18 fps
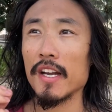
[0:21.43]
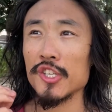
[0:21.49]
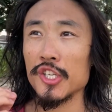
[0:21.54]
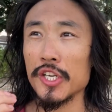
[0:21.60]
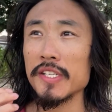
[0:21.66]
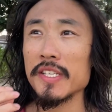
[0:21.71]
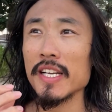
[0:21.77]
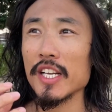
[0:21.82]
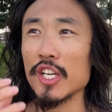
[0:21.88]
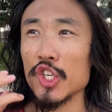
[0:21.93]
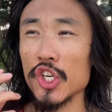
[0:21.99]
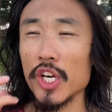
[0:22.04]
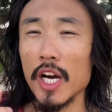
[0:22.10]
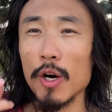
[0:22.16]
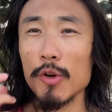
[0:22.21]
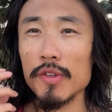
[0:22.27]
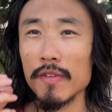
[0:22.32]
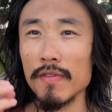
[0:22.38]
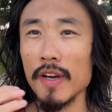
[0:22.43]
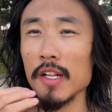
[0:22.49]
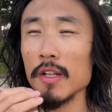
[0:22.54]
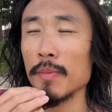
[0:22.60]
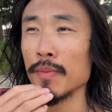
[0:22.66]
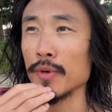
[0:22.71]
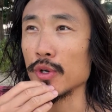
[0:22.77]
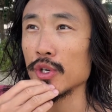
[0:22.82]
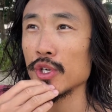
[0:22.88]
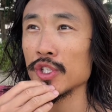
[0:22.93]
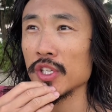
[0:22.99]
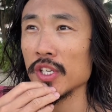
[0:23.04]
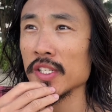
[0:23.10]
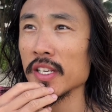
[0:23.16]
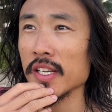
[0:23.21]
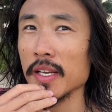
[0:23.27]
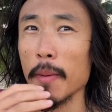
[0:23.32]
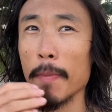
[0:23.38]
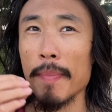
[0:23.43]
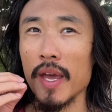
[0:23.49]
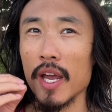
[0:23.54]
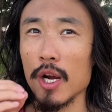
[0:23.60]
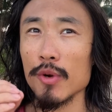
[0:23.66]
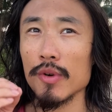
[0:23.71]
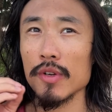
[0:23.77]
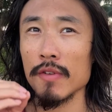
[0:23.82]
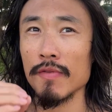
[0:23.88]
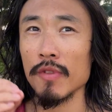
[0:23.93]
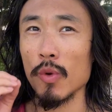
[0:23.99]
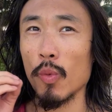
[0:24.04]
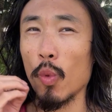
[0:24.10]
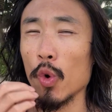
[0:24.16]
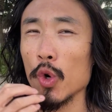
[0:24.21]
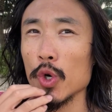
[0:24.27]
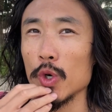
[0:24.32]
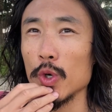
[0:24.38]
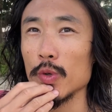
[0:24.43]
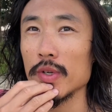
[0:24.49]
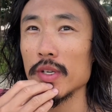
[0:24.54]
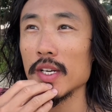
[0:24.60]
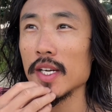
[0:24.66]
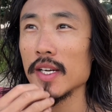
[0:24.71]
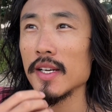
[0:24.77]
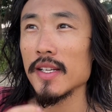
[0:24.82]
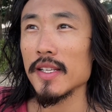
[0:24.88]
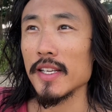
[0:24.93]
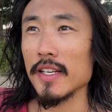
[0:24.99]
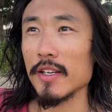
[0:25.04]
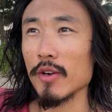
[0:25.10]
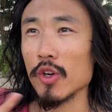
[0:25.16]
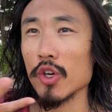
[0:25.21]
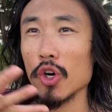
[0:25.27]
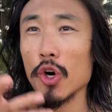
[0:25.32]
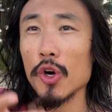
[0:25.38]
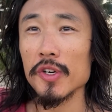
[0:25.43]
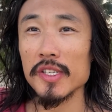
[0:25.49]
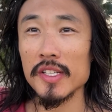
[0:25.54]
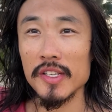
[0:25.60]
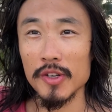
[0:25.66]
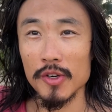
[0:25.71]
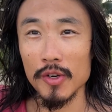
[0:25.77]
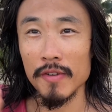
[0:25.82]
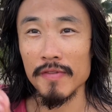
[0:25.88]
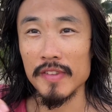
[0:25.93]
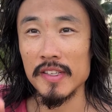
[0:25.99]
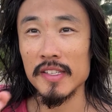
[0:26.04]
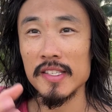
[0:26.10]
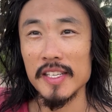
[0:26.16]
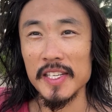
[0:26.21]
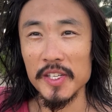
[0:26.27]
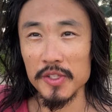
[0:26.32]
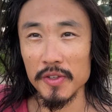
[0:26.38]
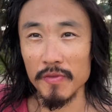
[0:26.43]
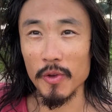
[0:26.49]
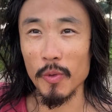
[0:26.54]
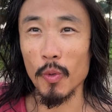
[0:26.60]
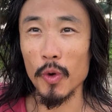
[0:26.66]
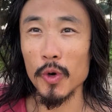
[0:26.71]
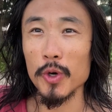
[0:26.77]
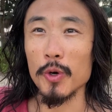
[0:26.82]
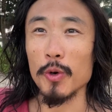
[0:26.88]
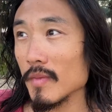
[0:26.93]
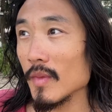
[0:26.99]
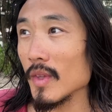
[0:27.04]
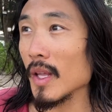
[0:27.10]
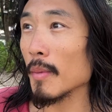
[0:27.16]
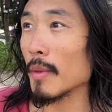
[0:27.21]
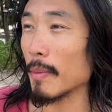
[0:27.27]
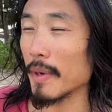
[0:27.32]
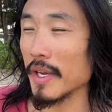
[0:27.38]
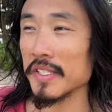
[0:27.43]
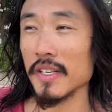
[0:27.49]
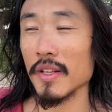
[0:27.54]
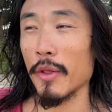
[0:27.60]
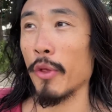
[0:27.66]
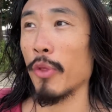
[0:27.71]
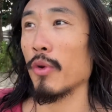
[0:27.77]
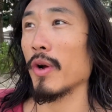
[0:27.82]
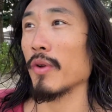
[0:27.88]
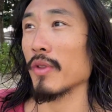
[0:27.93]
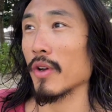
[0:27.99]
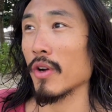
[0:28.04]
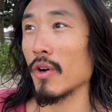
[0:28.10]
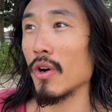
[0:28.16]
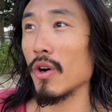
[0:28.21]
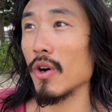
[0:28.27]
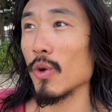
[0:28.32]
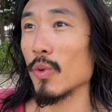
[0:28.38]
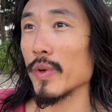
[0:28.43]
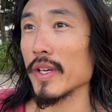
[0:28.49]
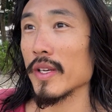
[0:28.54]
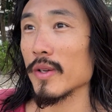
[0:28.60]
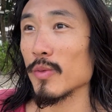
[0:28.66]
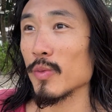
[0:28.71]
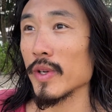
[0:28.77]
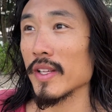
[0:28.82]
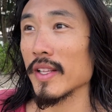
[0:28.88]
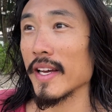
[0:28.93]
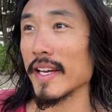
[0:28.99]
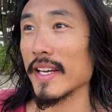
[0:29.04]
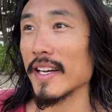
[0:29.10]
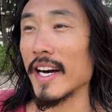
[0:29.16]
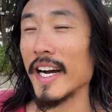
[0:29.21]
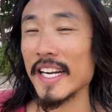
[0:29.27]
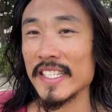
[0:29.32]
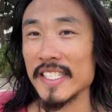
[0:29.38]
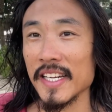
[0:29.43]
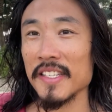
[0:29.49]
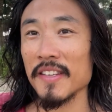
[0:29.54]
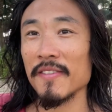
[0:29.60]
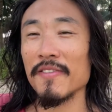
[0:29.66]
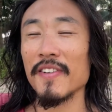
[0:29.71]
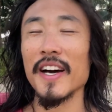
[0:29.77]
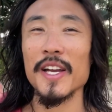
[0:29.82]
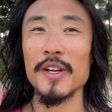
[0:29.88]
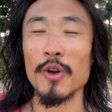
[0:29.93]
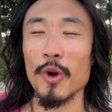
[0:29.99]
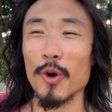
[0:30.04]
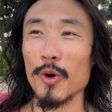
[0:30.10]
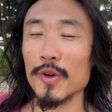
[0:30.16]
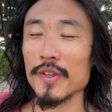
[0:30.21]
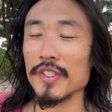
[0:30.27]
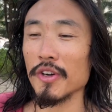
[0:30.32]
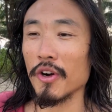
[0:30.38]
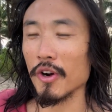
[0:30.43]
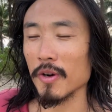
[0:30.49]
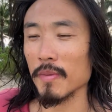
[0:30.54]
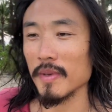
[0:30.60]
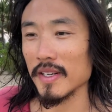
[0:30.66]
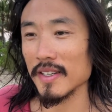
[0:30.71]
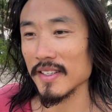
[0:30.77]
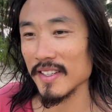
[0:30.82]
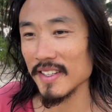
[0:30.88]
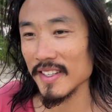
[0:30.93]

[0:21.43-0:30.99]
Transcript: She's like a child developer. She's like a parent of the world, gardener of the seeds of the world. But basically throughout the call, we like identified her dharma,